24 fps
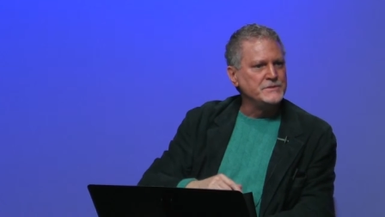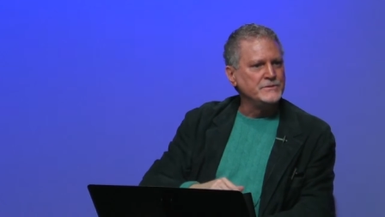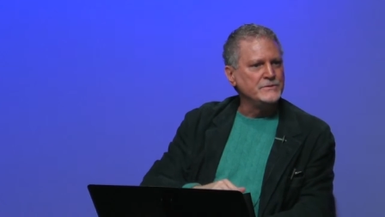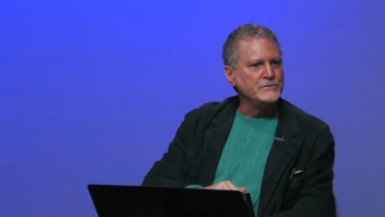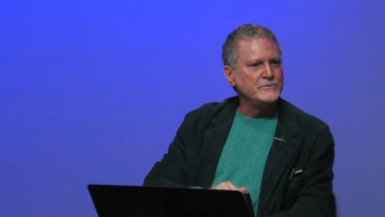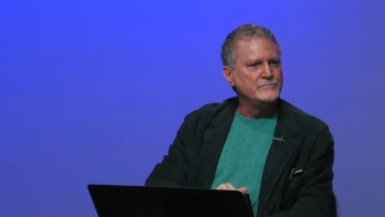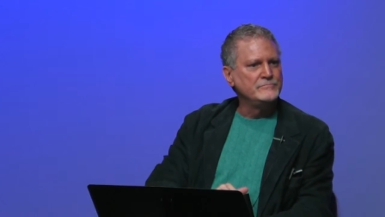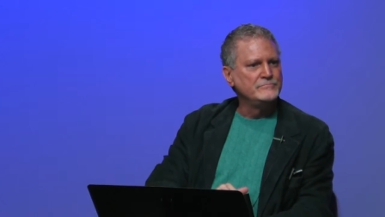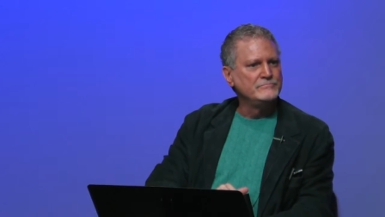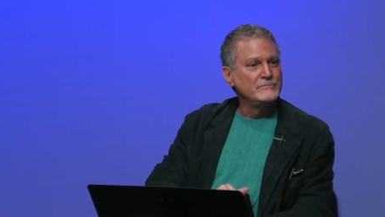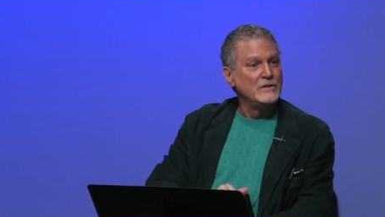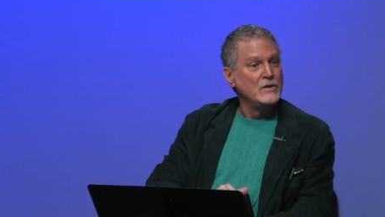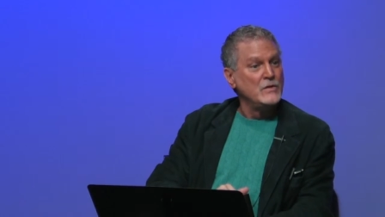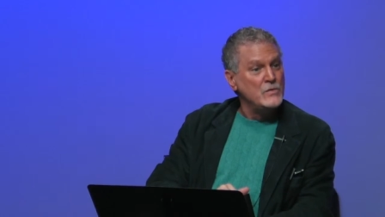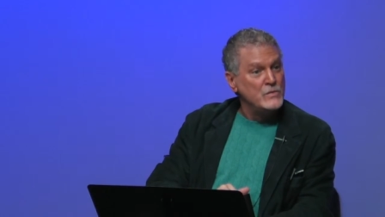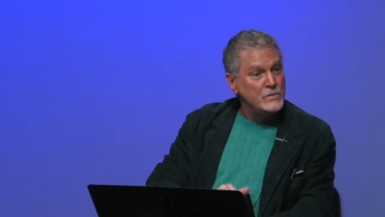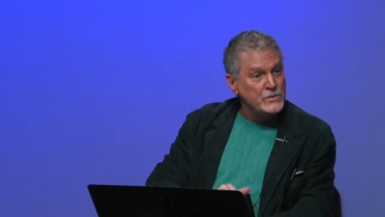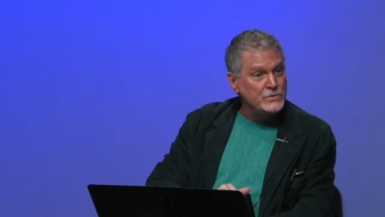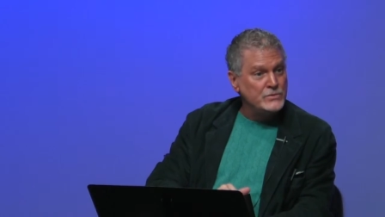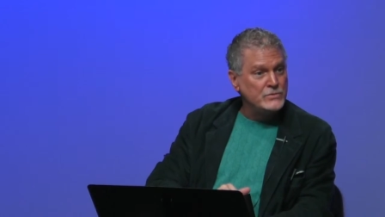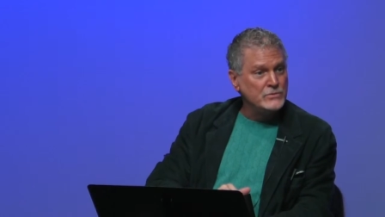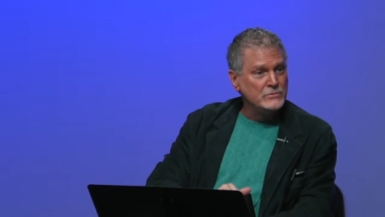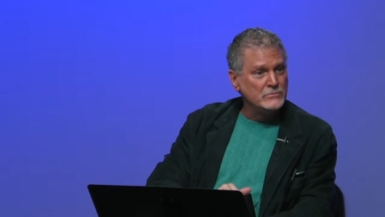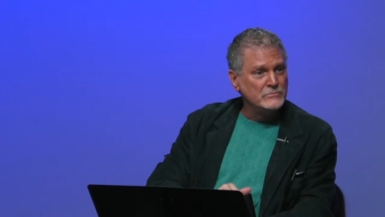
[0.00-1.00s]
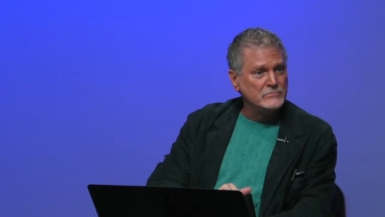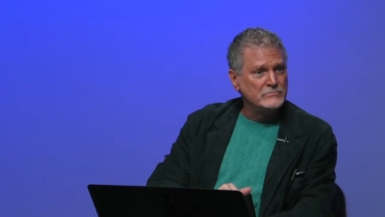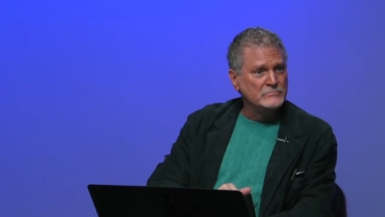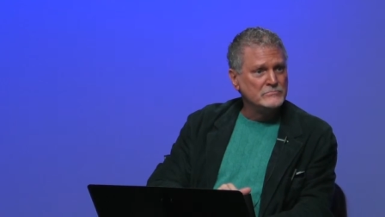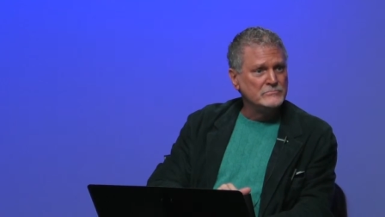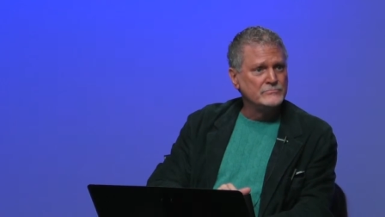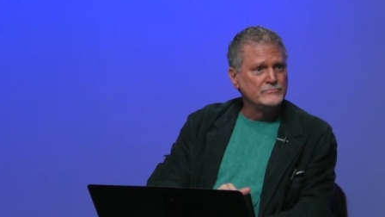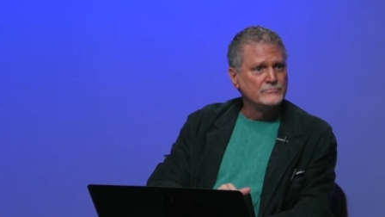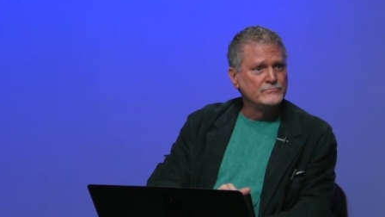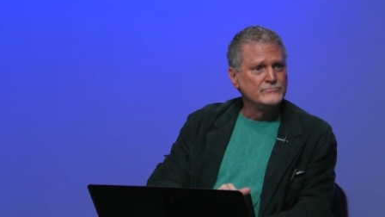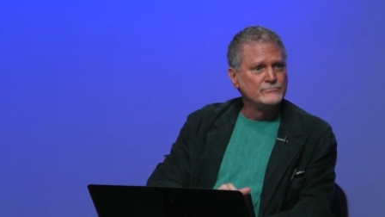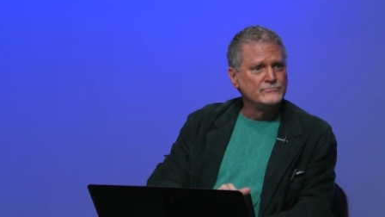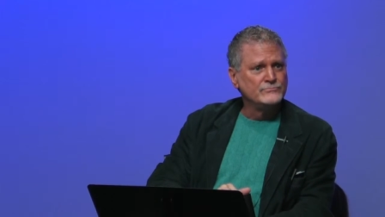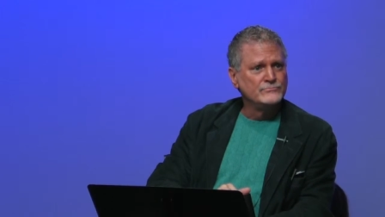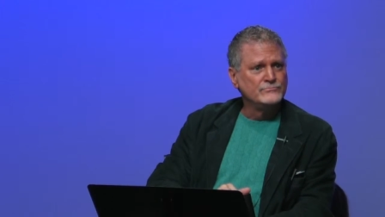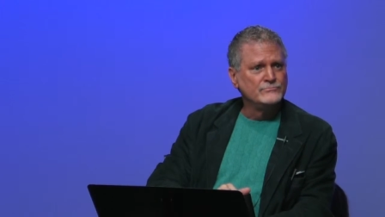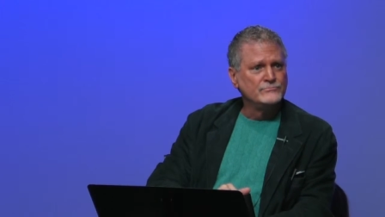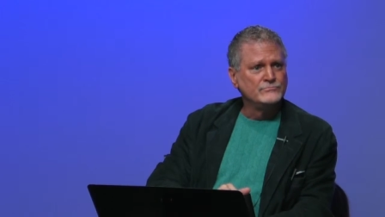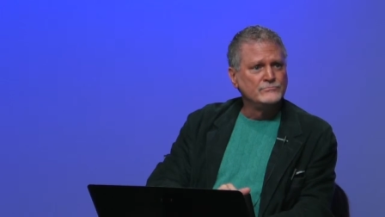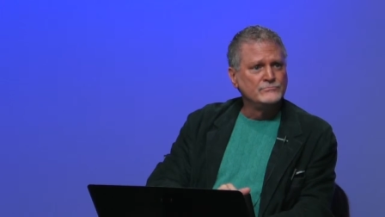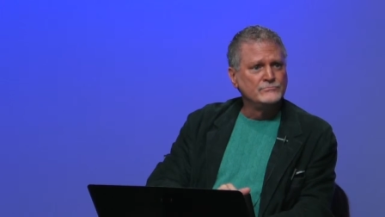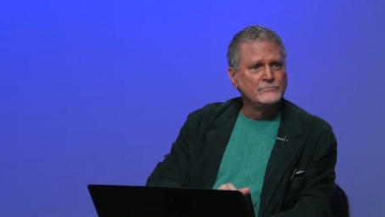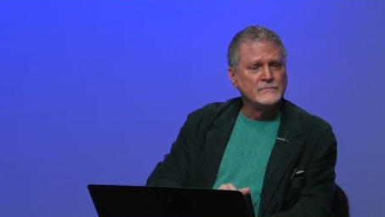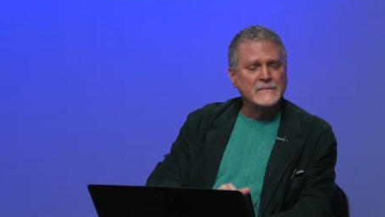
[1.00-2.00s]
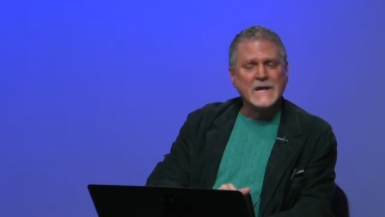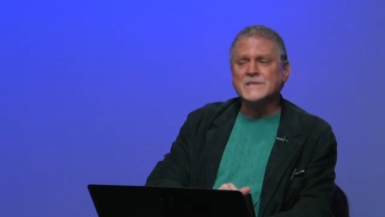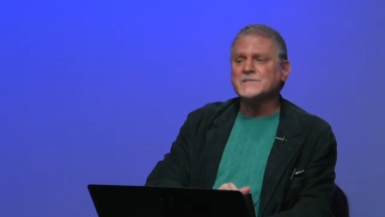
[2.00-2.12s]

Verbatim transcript: Whew.